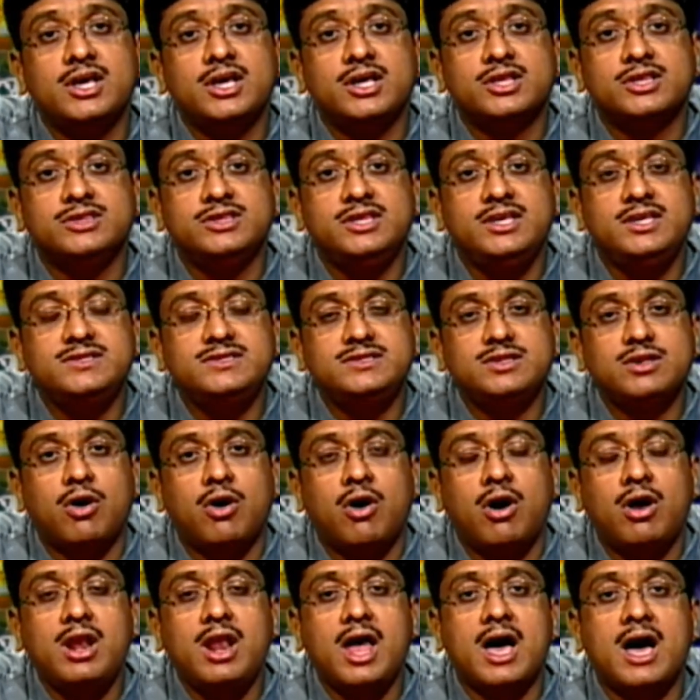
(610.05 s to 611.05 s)
These
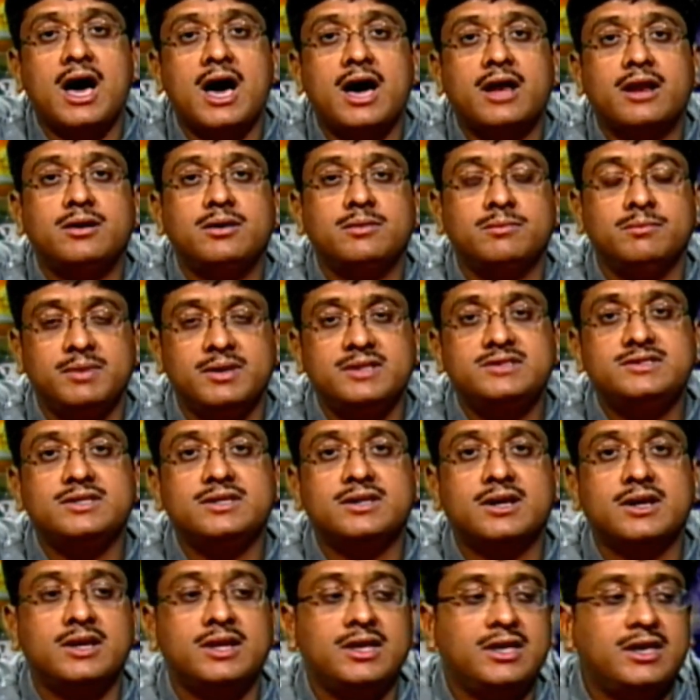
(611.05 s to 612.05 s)
all are
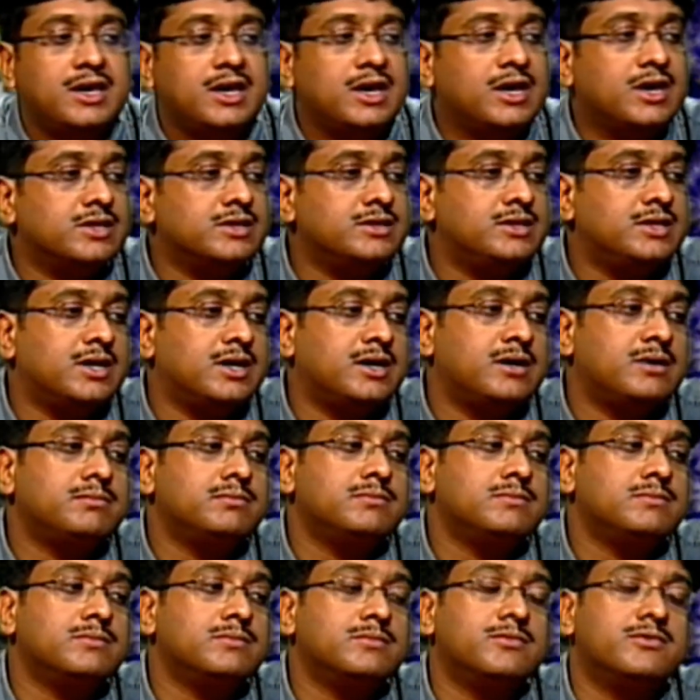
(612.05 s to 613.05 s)
basically the
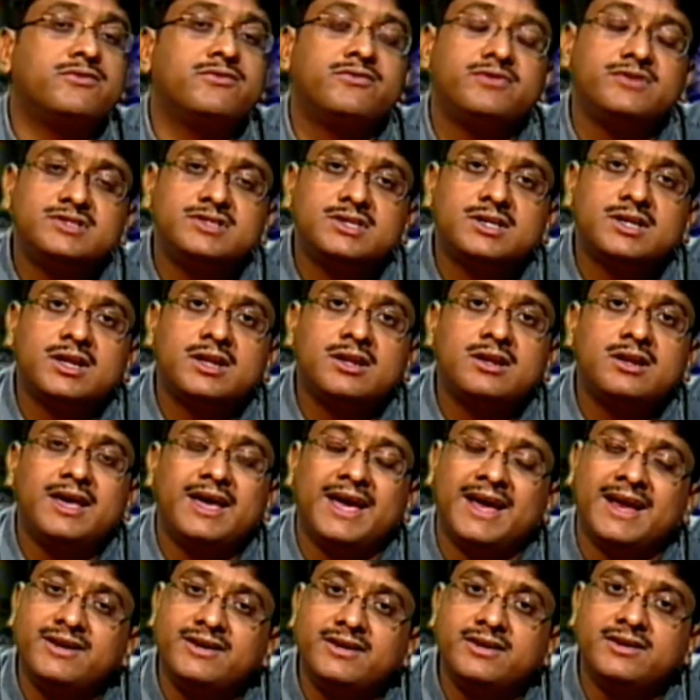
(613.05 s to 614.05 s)
physical
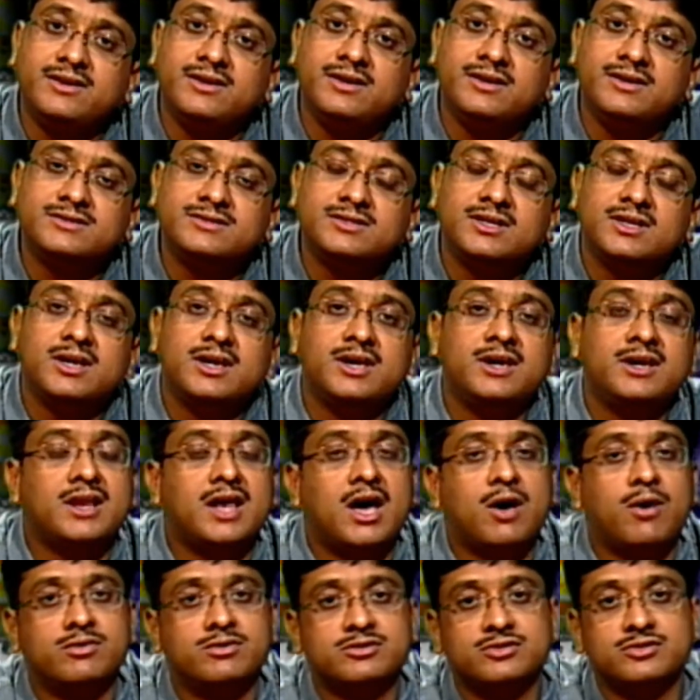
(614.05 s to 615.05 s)
entities in
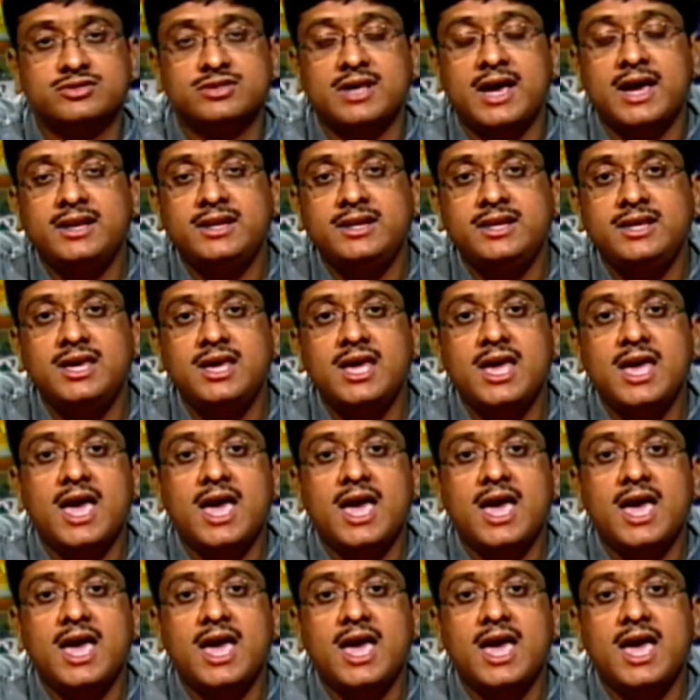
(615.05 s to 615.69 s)
our society,